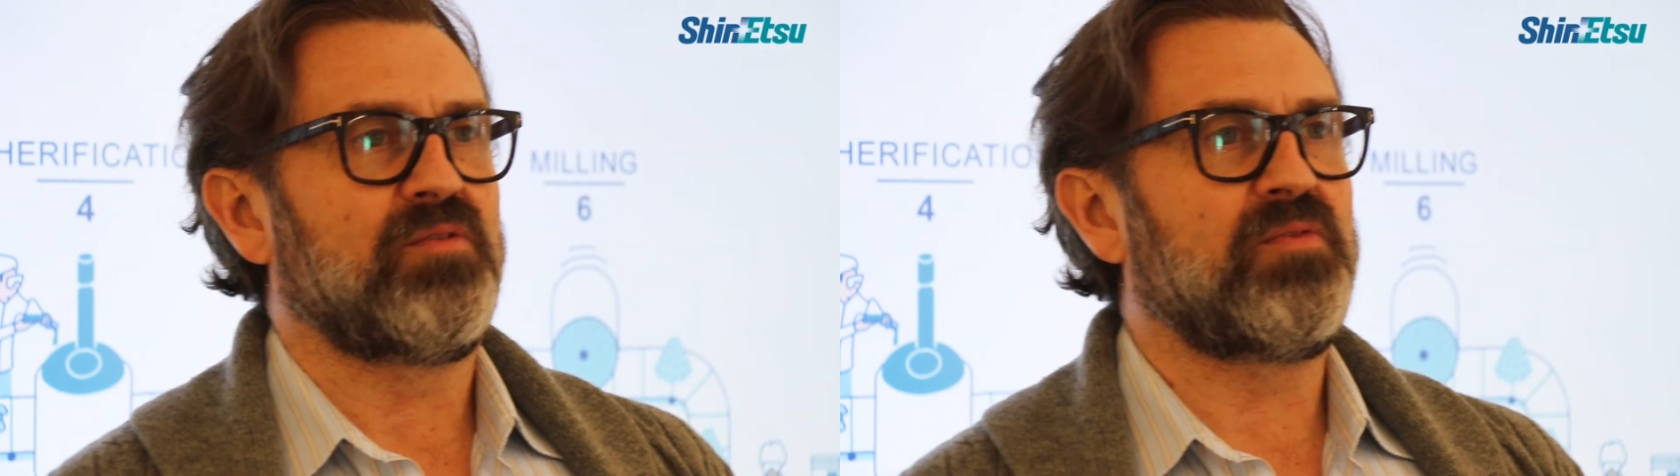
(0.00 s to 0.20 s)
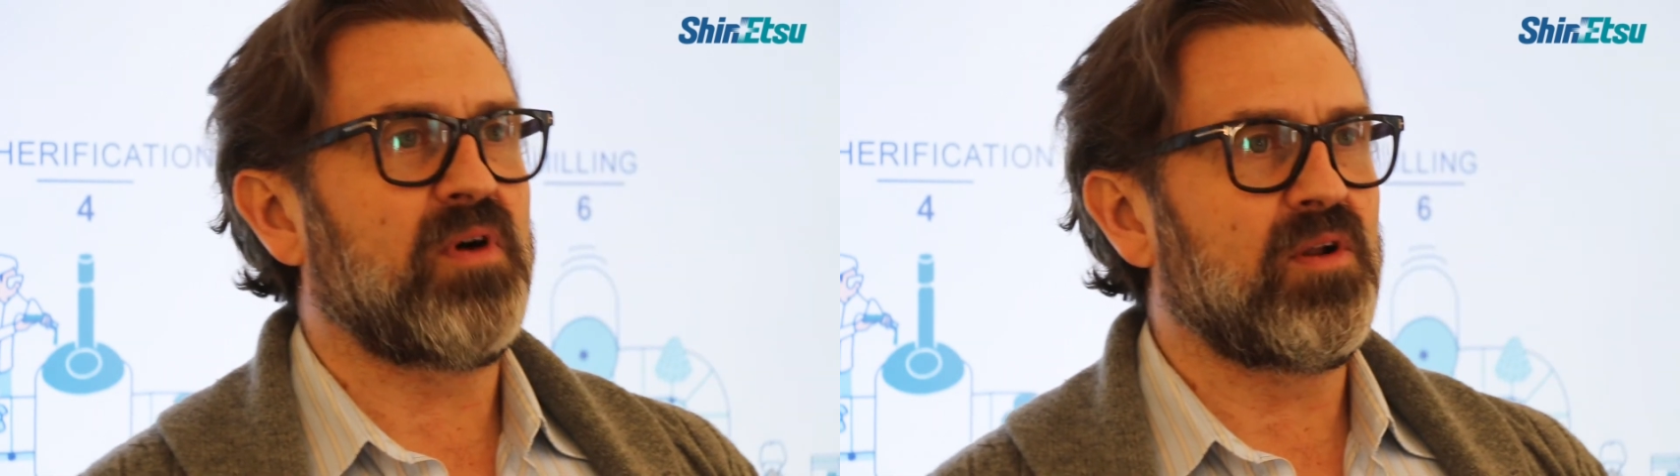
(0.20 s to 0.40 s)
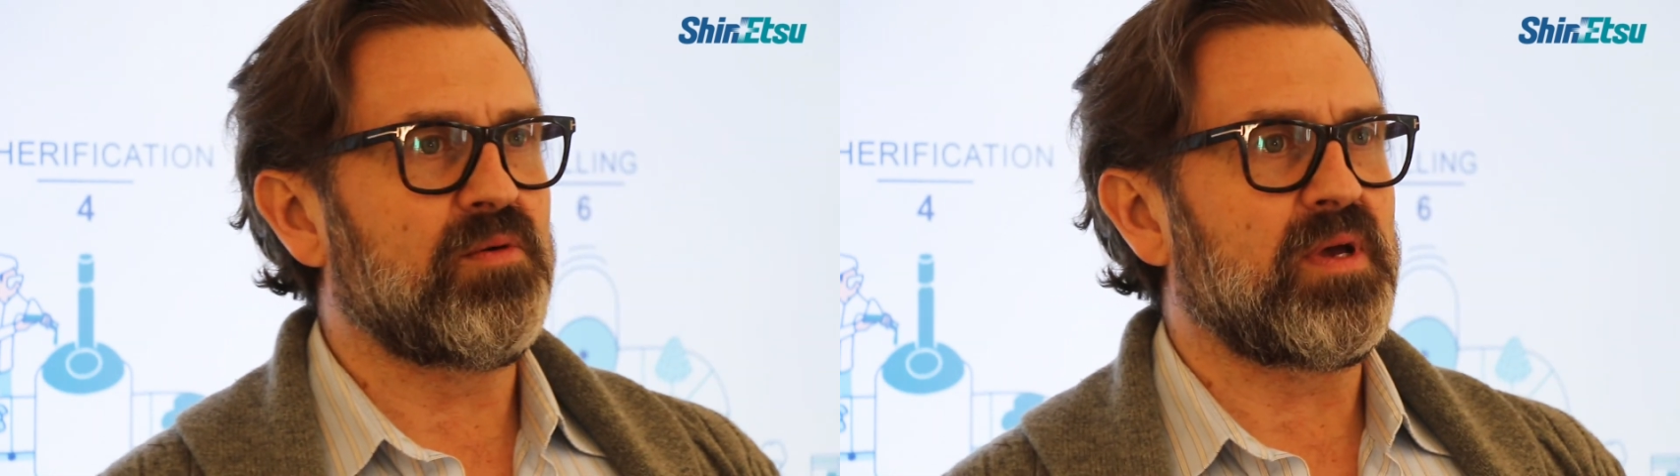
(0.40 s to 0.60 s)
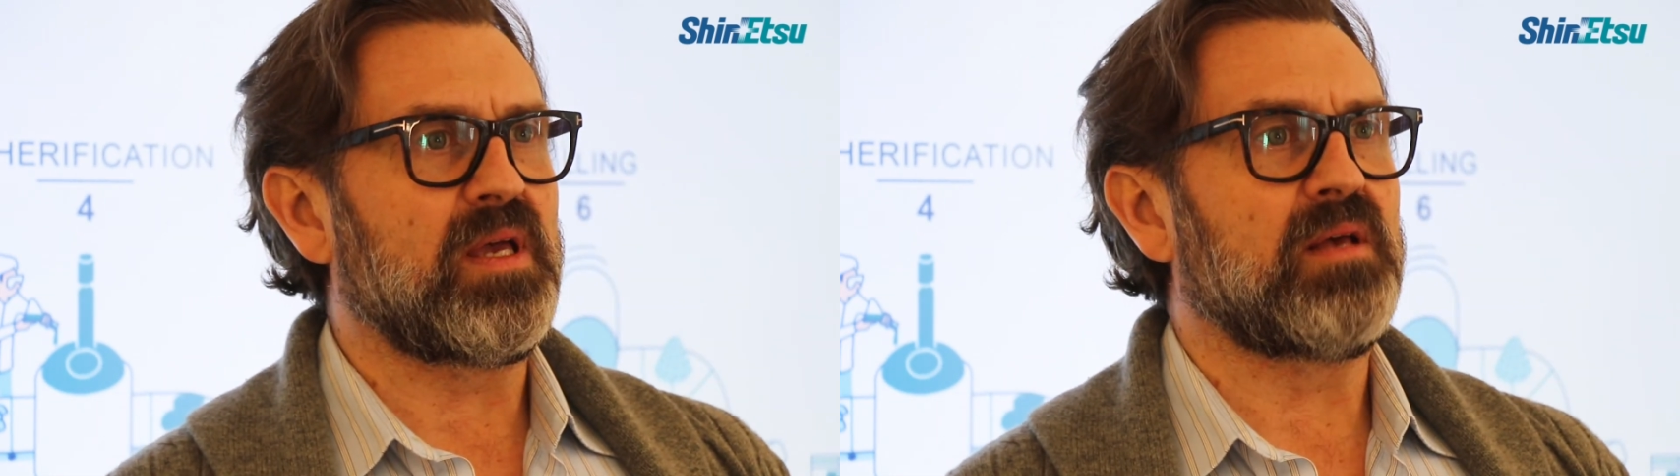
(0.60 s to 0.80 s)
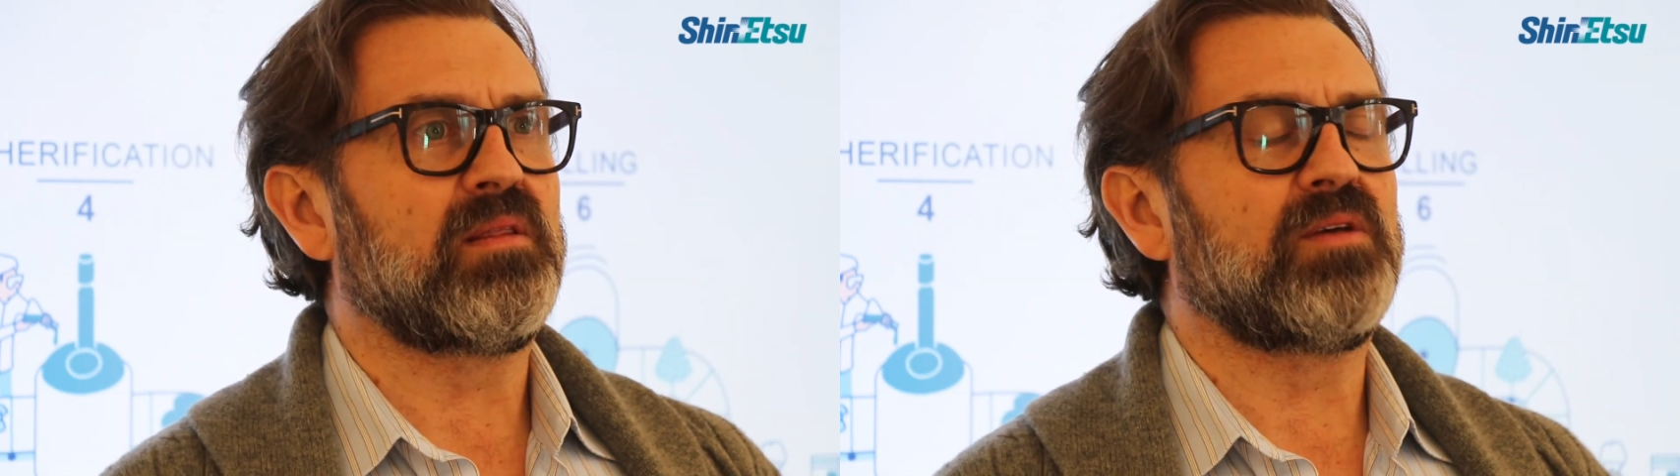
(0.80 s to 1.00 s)

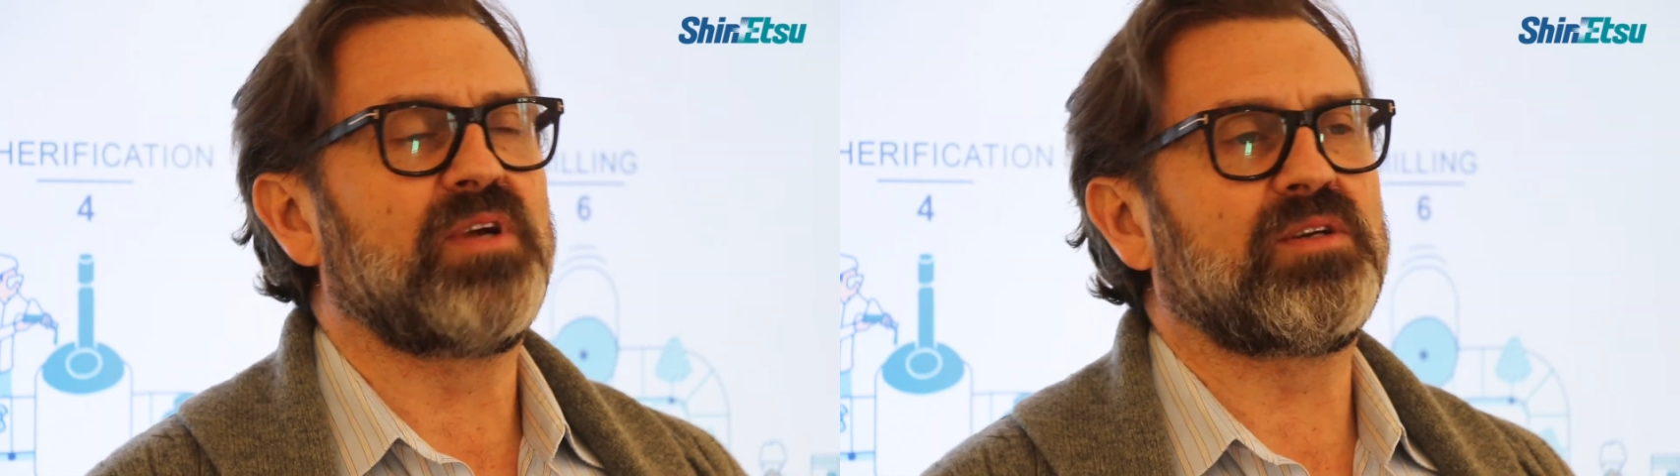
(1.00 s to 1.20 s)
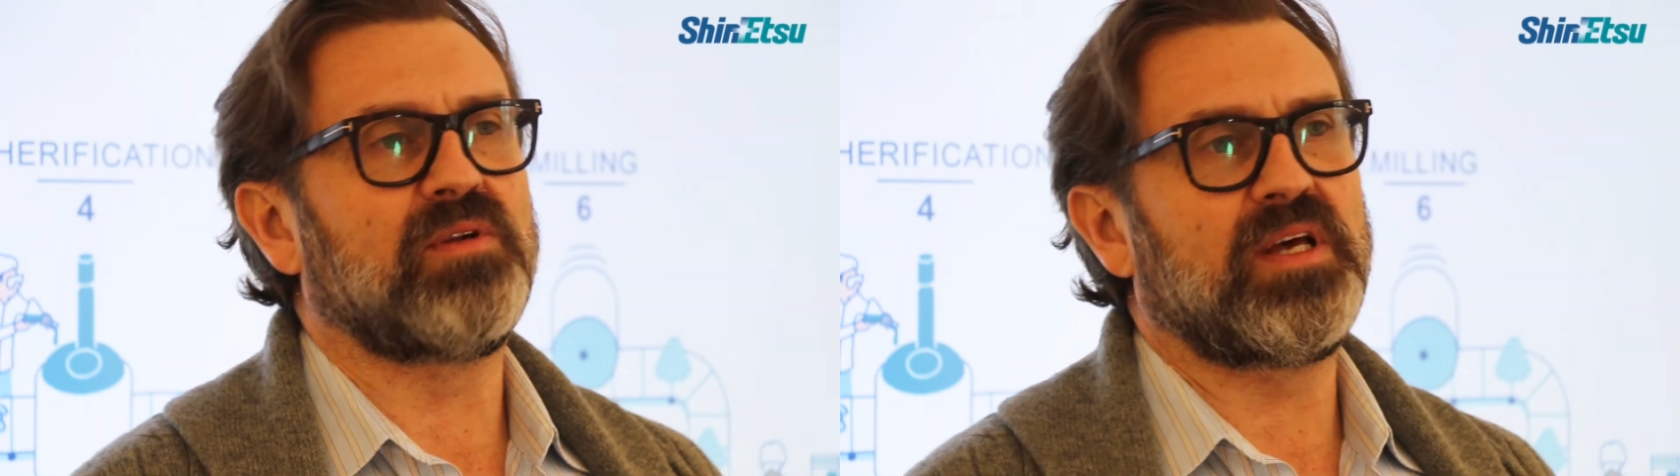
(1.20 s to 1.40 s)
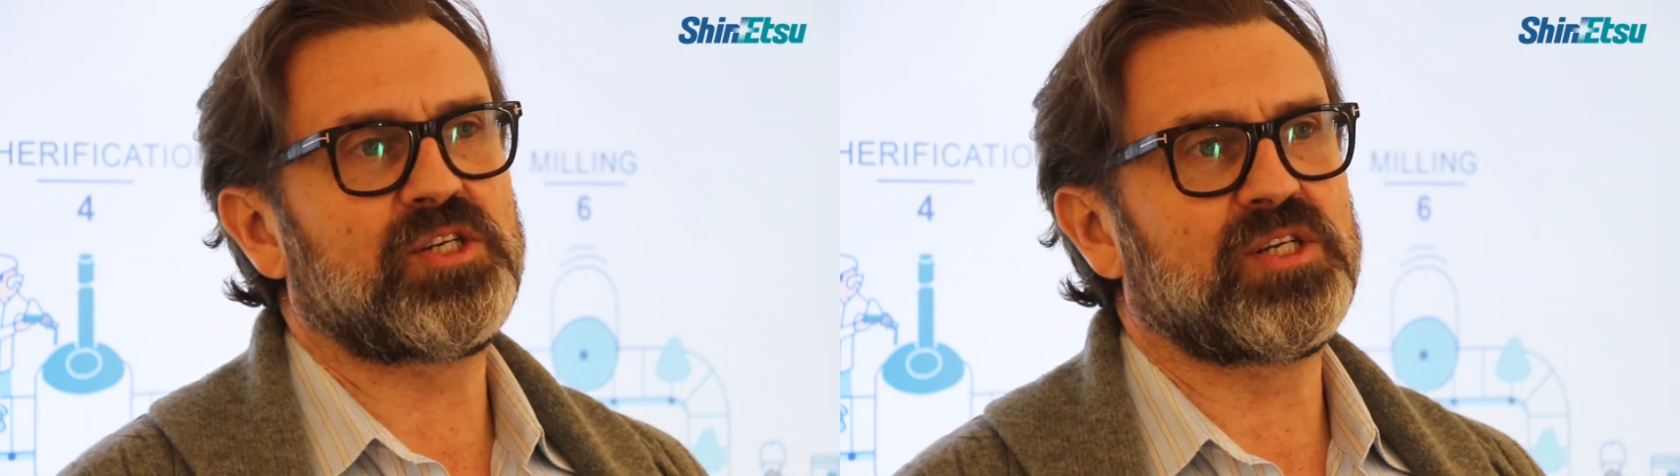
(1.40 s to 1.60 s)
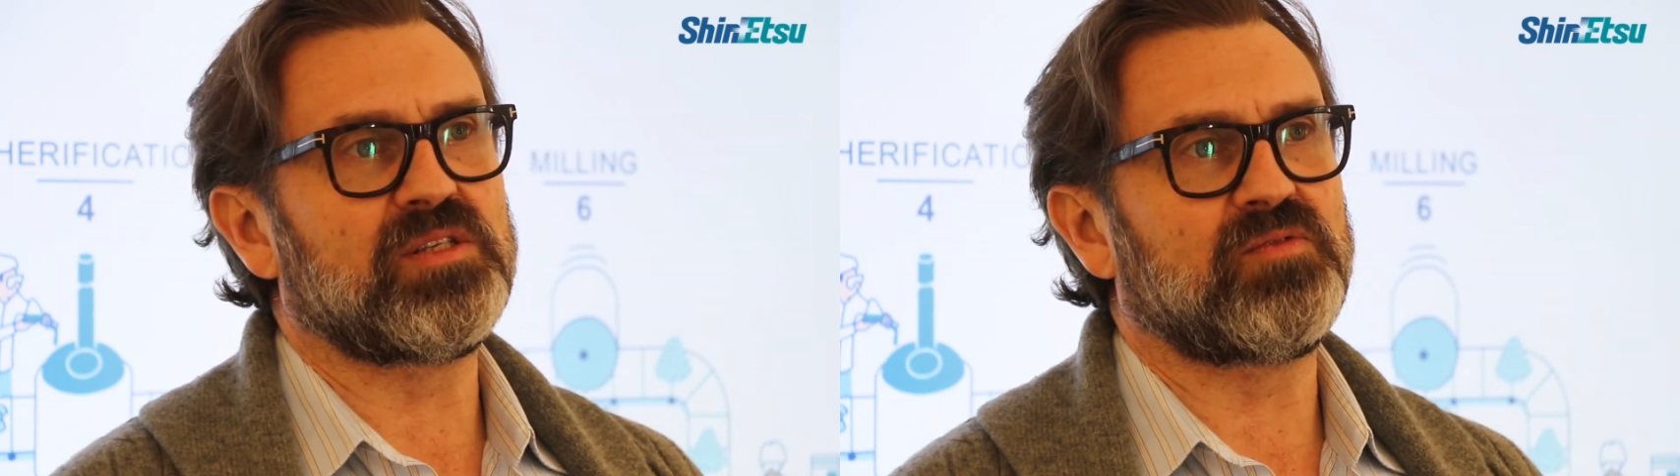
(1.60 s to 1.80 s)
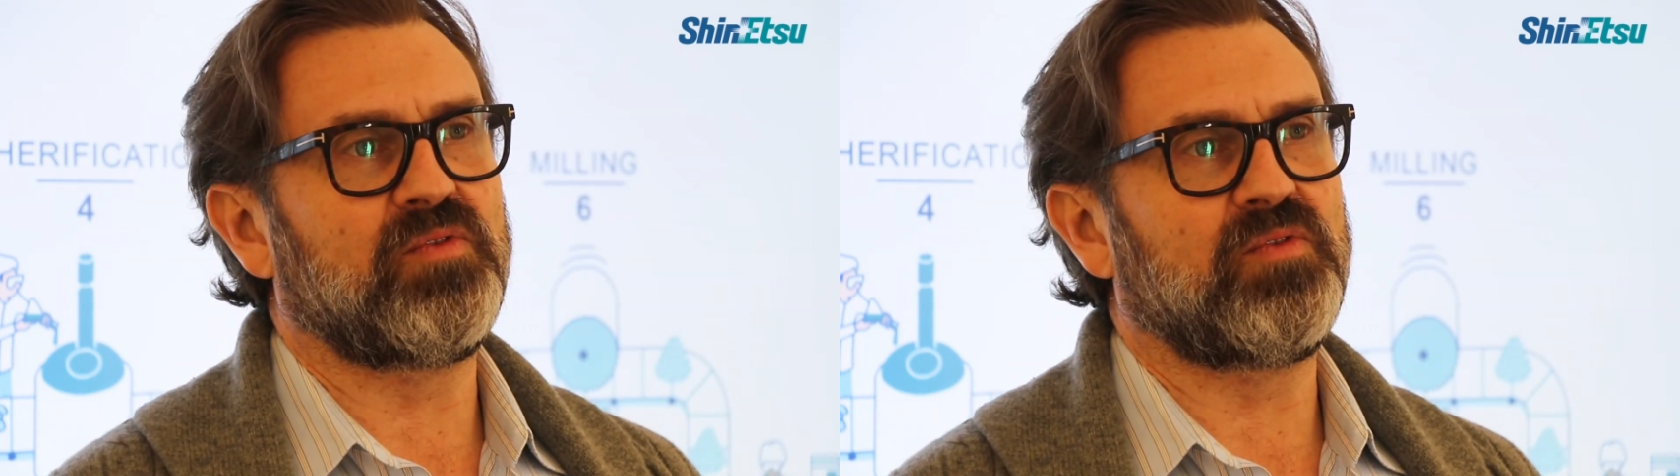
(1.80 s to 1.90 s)
following the regulations